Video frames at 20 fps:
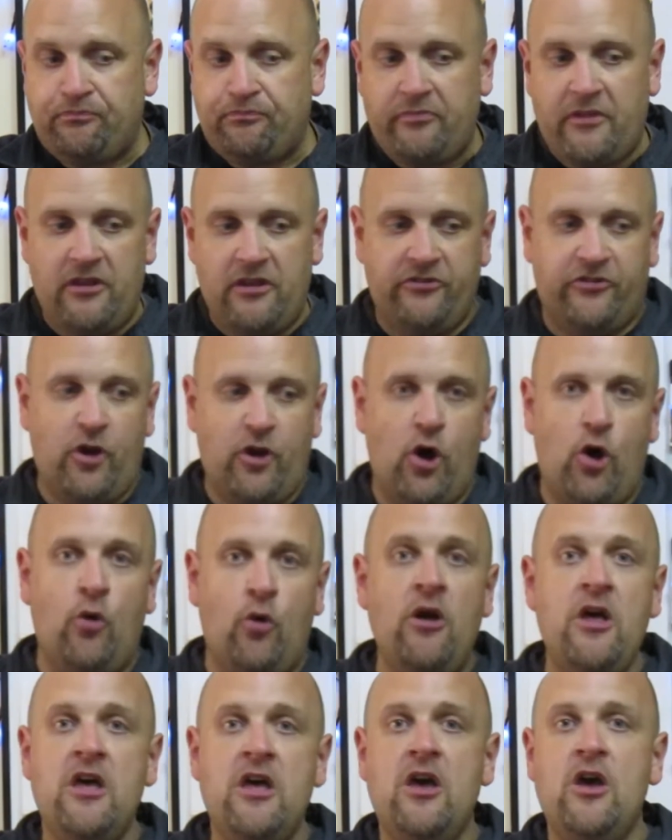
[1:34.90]

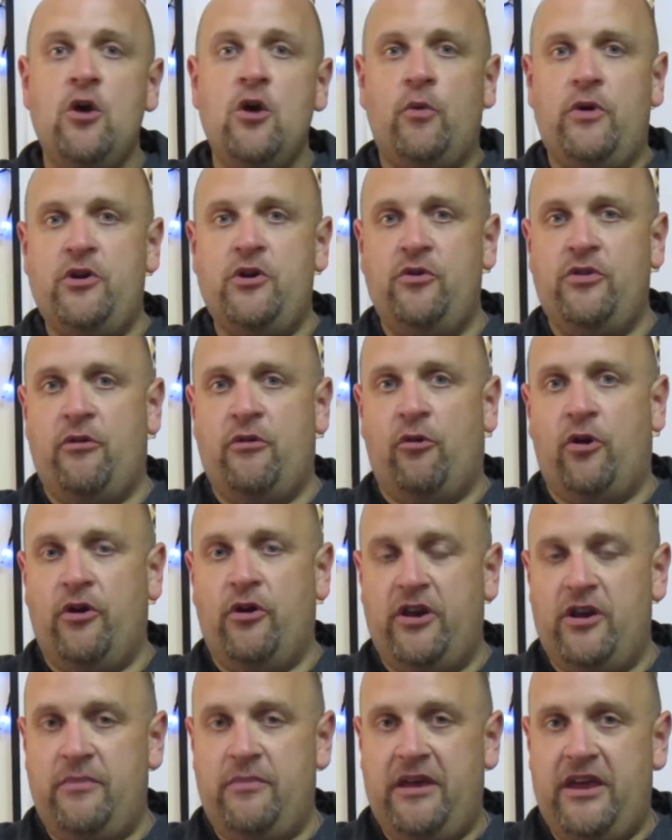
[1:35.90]
So we knew there were
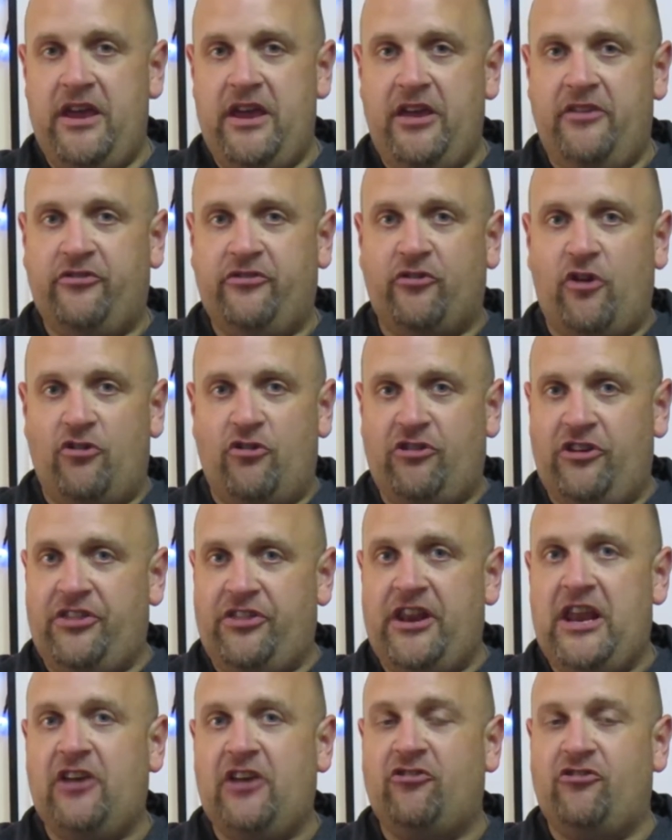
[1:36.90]
going to be Star Trek The
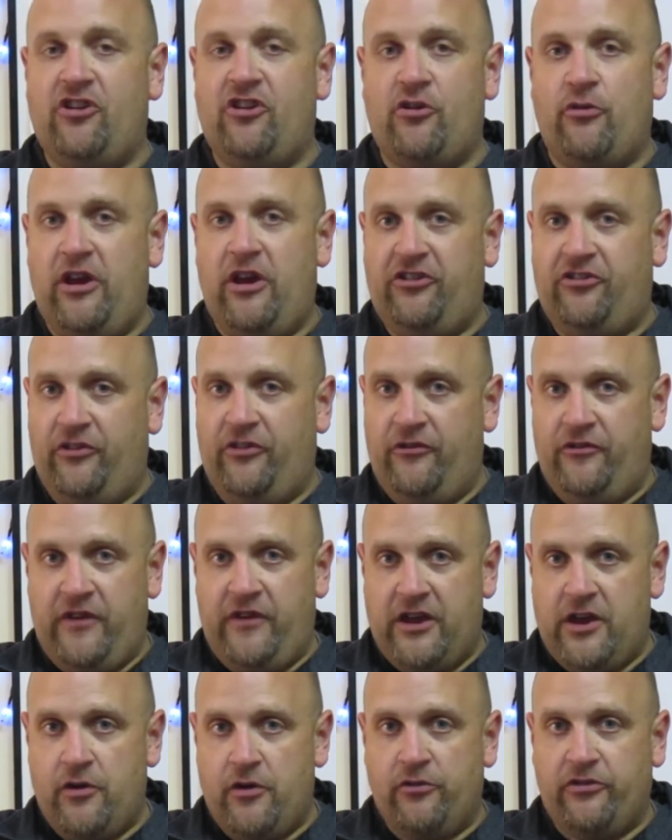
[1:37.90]
Next Generation
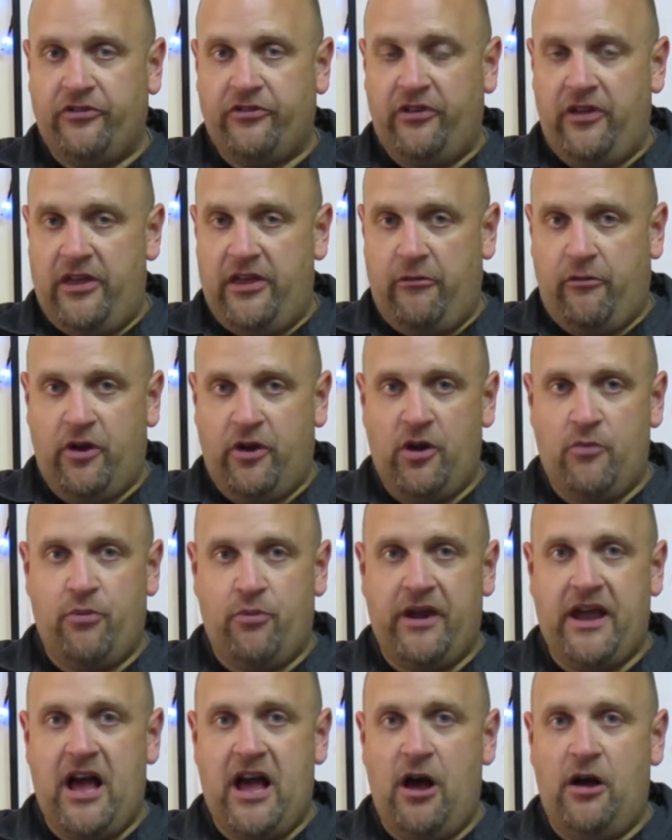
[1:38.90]
figures. They were going to
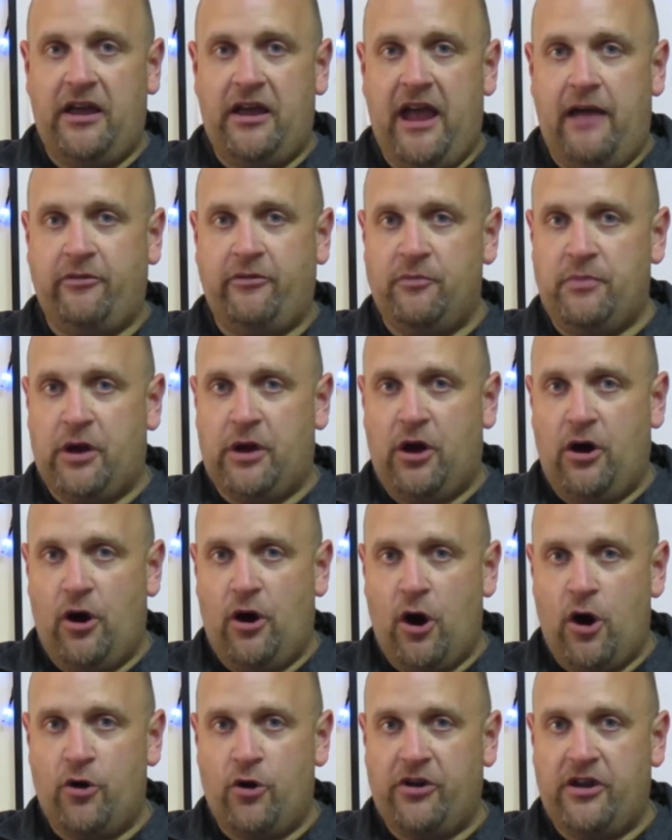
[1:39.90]
bring out Captain
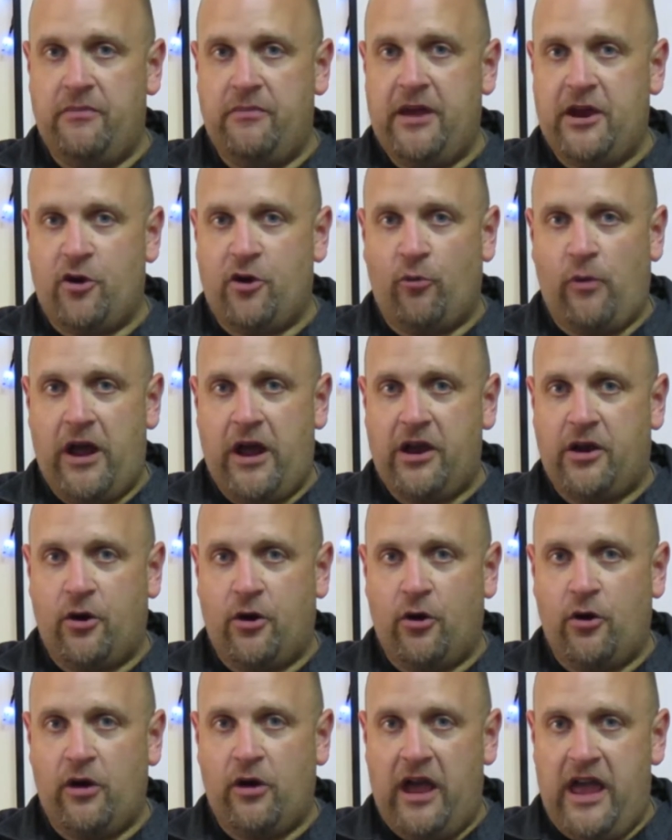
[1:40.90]
Picard, Commander
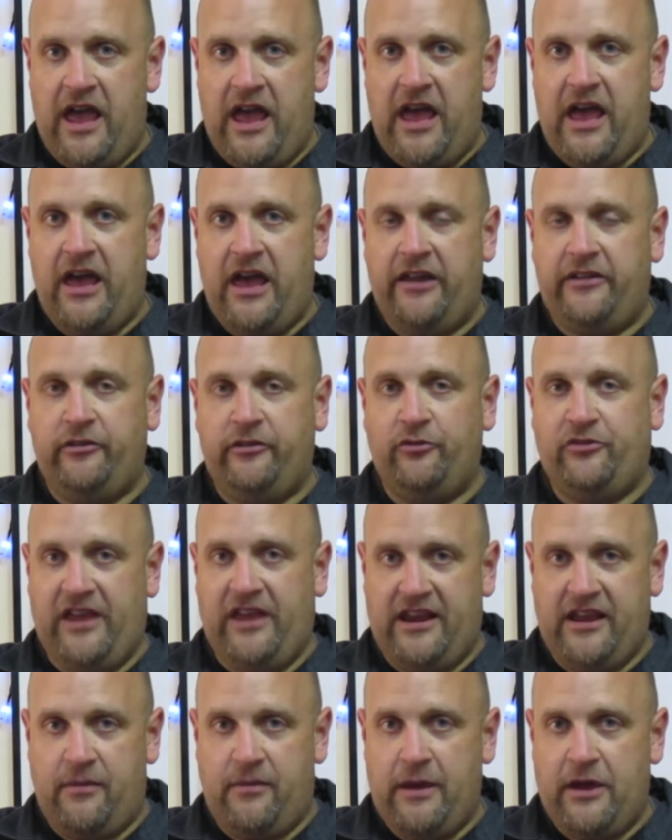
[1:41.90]
Riker, and
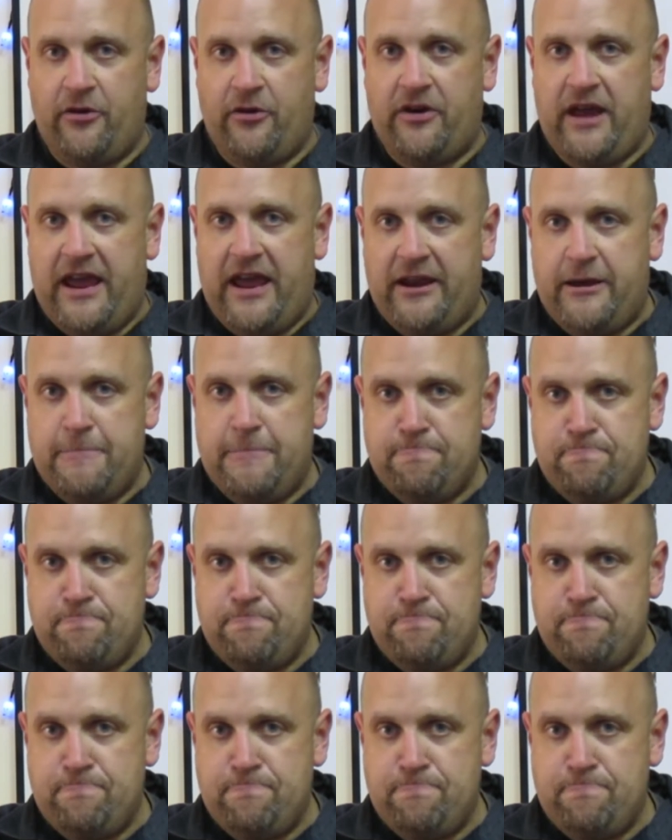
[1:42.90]
Lieutenant Commander Data.